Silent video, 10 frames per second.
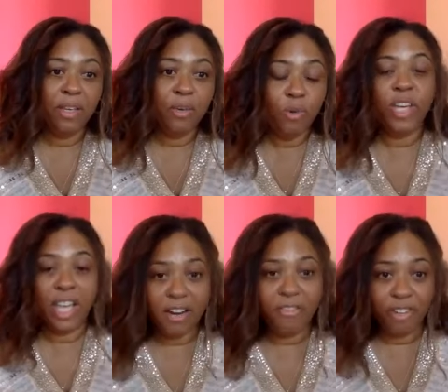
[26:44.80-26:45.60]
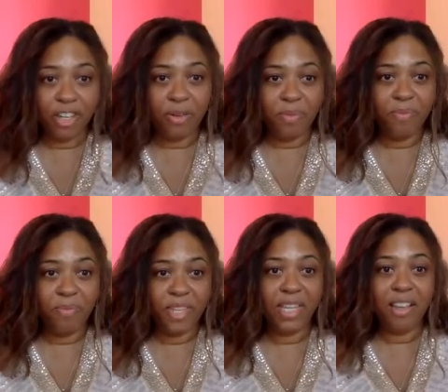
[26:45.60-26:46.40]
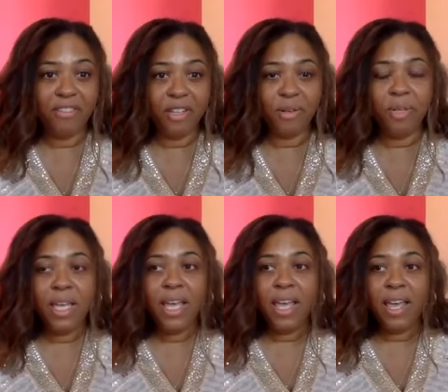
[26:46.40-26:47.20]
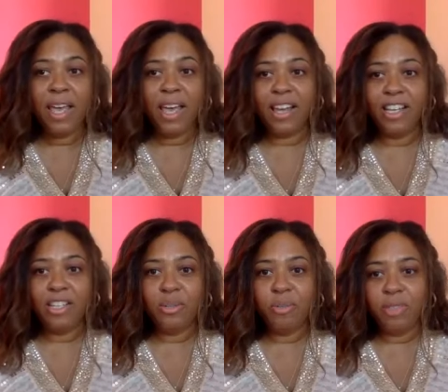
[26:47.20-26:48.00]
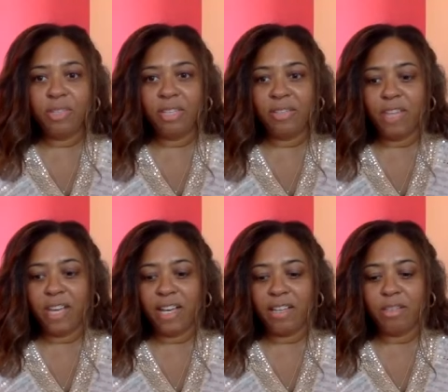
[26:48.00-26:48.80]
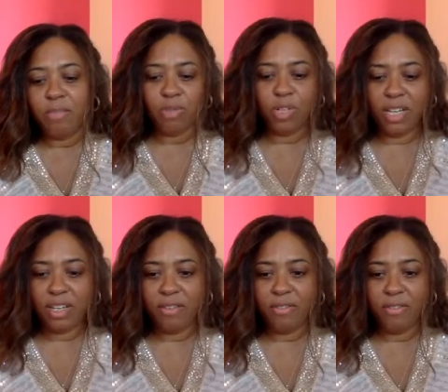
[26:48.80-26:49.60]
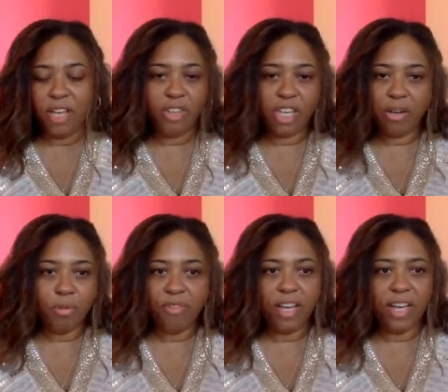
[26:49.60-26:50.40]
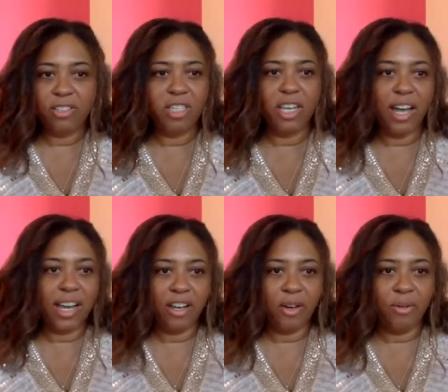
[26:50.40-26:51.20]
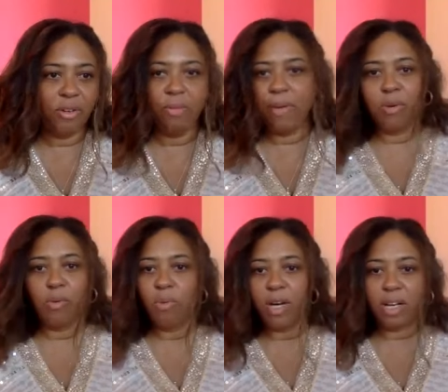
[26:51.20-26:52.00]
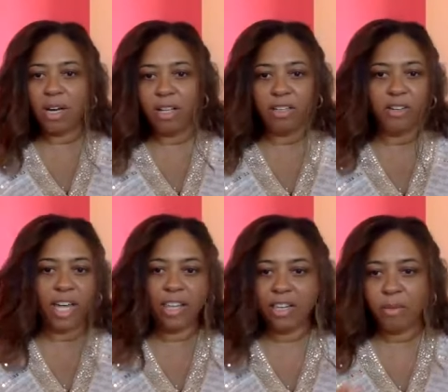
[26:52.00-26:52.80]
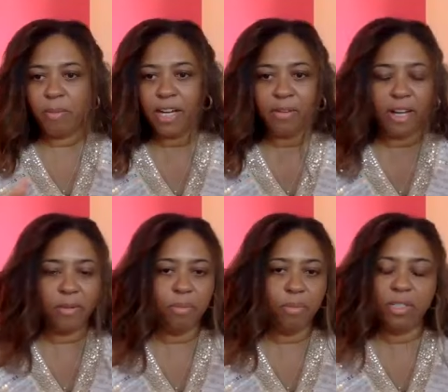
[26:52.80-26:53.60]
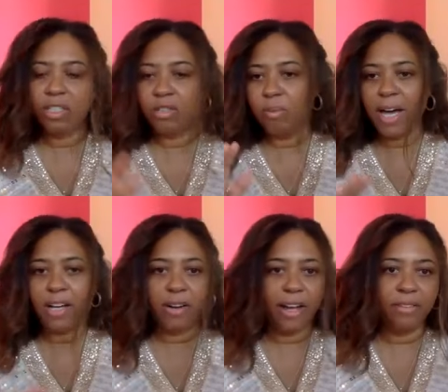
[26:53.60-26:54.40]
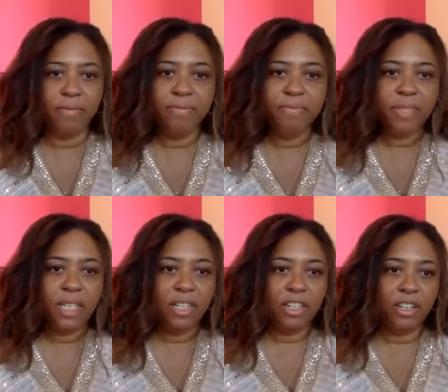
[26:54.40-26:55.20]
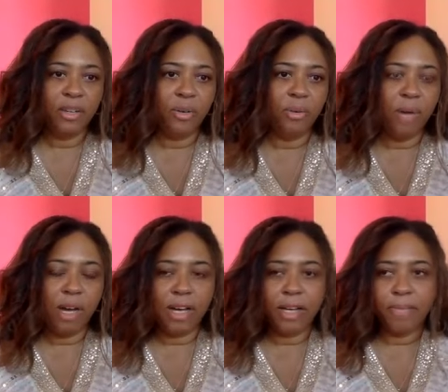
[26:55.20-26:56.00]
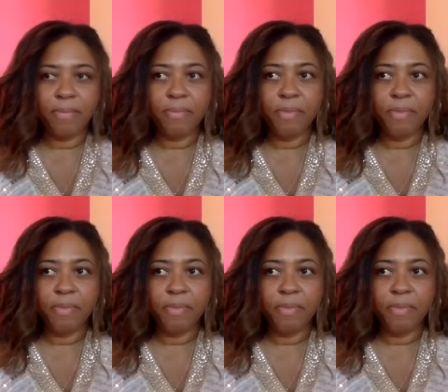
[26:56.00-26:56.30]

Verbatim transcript: will care for you. They love you. And I do believe that the majority of healthcare providers that I know, no matter what color, ethnic background, political background, you know, um,